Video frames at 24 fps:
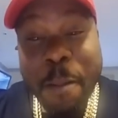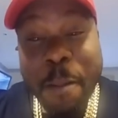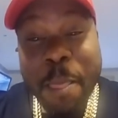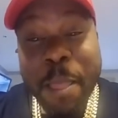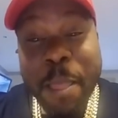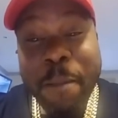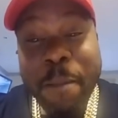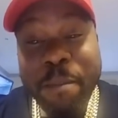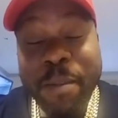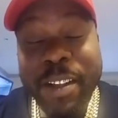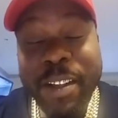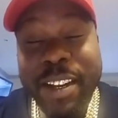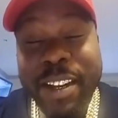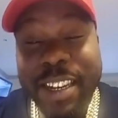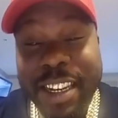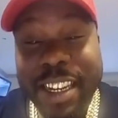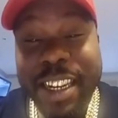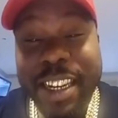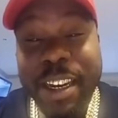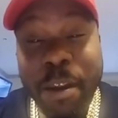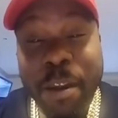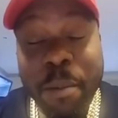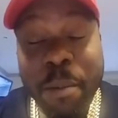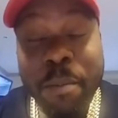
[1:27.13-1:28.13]

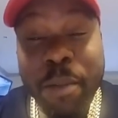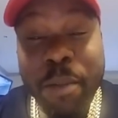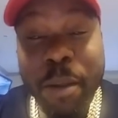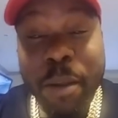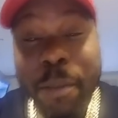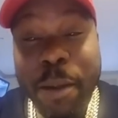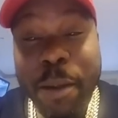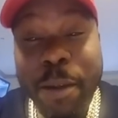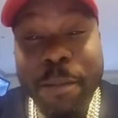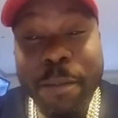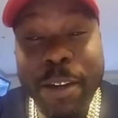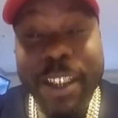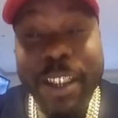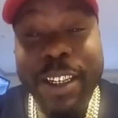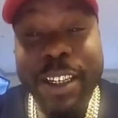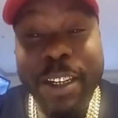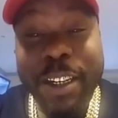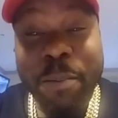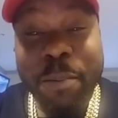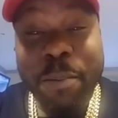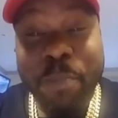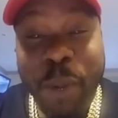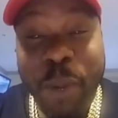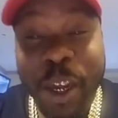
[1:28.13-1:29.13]
the
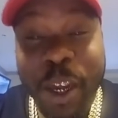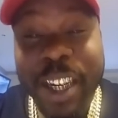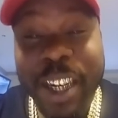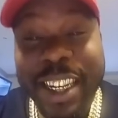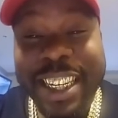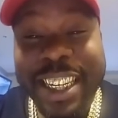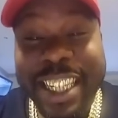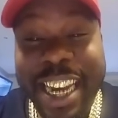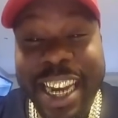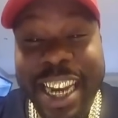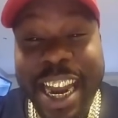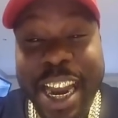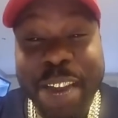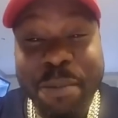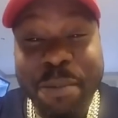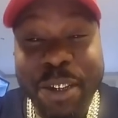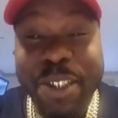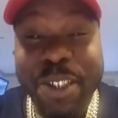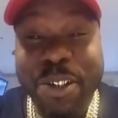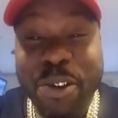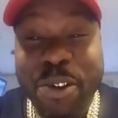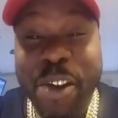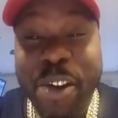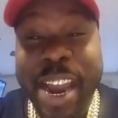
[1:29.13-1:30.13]
punk's name is
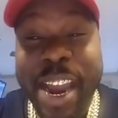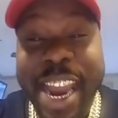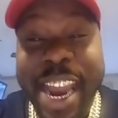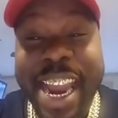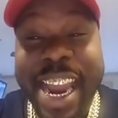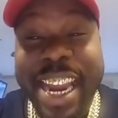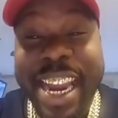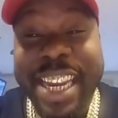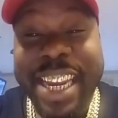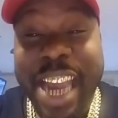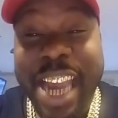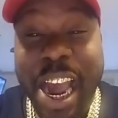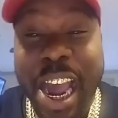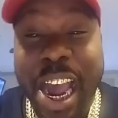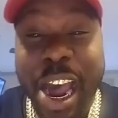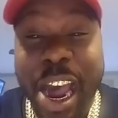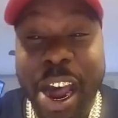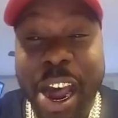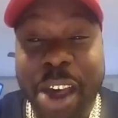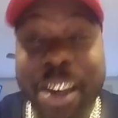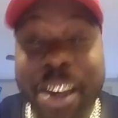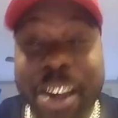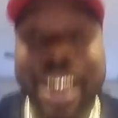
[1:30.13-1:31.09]
Greg, y'all.